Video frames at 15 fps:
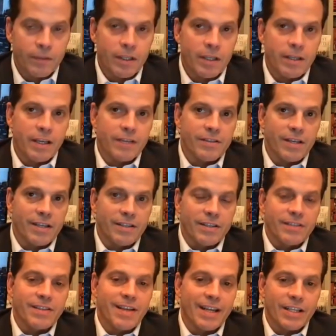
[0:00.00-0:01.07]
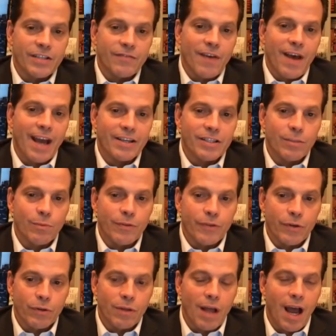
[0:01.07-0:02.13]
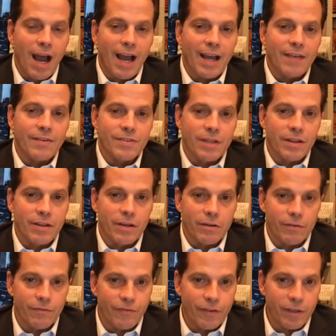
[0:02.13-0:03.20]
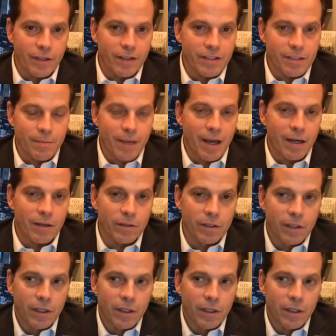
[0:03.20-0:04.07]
I think it's a dissatisfaction with their lives and their feelings about